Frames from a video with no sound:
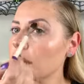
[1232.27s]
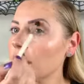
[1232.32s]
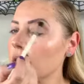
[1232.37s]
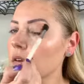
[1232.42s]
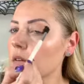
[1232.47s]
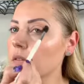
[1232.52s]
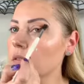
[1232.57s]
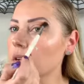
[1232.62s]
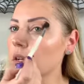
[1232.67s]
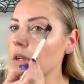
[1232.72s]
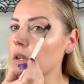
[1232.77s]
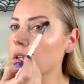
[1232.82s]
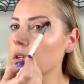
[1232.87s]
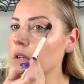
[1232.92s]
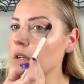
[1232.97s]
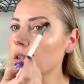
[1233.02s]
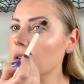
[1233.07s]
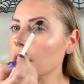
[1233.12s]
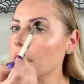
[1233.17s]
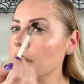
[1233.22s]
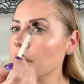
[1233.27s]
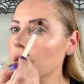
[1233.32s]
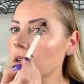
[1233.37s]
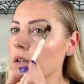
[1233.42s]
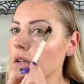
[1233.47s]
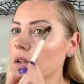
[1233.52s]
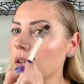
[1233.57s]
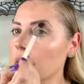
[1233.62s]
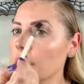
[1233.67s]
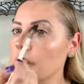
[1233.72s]
All right.
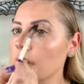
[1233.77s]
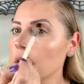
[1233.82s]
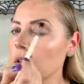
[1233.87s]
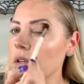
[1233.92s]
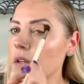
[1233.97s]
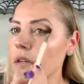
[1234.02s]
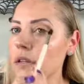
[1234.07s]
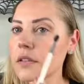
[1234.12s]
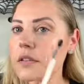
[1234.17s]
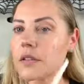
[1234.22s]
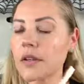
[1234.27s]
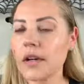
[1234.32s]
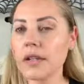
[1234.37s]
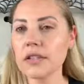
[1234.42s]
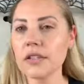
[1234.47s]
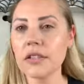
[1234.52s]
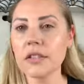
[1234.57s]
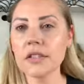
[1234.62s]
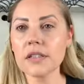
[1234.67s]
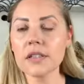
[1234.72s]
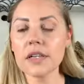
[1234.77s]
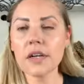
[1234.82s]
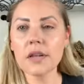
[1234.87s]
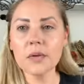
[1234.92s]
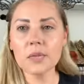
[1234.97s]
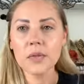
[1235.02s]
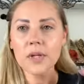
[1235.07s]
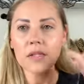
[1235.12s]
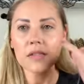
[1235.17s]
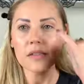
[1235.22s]
So as you can tell,
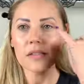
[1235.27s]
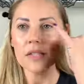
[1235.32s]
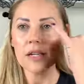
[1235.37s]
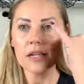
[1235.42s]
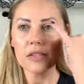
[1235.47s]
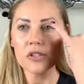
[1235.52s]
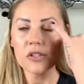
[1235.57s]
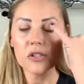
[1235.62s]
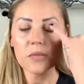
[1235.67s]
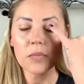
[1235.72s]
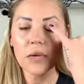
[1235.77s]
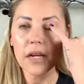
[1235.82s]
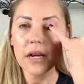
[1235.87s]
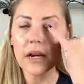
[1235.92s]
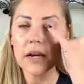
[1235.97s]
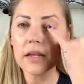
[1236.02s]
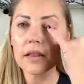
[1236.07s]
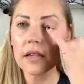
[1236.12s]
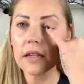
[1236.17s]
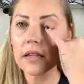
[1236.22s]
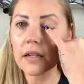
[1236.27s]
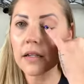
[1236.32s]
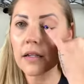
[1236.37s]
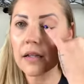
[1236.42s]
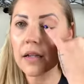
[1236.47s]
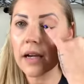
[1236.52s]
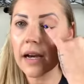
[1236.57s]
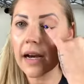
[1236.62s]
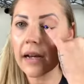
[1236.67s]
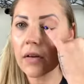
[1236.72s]
I'm not touching my eyelid
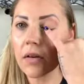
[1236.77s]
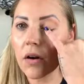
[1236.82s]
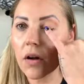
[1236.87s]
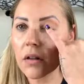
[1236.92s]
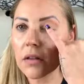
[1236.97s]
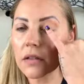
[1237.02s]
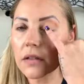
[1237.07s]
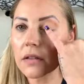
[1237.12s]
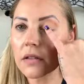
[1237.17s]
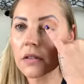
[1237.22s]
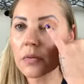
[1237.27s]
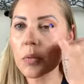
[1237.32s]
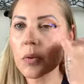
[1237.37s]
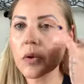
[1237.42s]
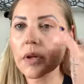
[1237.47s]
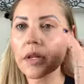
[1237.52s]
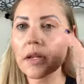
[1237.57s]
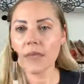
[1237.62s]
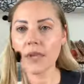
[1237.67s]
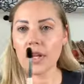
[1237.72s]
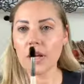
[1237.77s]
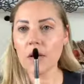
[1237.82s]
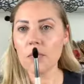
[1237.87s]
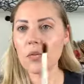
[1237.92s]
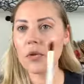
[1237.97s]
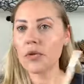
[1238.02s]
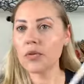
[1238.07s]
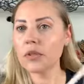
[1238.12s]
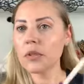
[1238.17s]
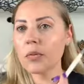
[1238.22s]
at all at this point. I'm
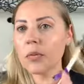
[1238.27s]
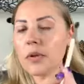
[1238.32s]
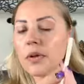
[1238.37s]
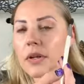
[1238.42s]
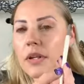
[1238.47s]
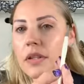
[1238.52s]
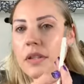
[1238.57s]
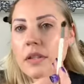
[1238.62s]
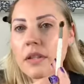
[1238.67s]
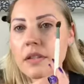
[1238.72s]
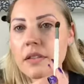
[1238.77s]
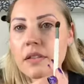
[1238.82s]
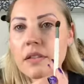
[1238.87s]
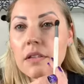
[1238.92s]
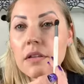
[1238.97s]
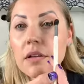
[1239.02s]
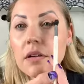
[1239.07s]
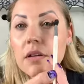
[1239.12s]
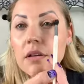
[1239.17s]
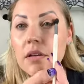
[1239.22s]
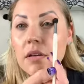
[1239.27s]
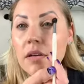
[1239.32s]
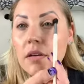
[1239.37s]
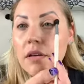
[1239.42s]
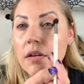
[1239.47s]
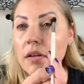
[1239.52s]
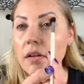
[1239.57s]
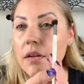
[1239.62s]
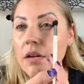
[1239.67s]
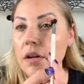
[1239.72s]
only putting this
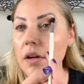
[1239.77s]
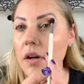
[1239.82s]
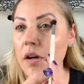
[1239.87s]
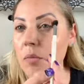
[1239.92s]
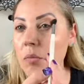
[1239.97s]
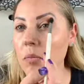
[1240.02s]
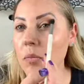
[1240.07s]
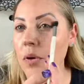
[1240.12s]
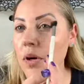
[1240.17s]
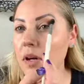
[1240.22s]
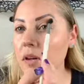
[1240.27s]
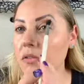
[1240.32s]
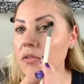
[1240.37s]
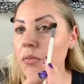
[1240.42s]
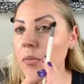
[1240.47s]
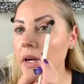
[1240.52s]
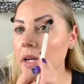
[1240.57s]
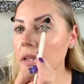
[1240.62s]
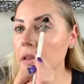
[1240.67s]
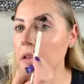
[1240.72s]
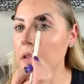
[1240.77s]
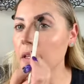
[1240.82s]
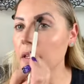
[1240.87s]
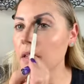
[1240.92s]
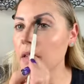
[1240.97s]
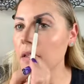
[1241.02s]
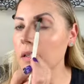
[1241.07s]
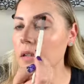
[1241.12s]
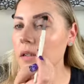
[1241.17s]
above my lid,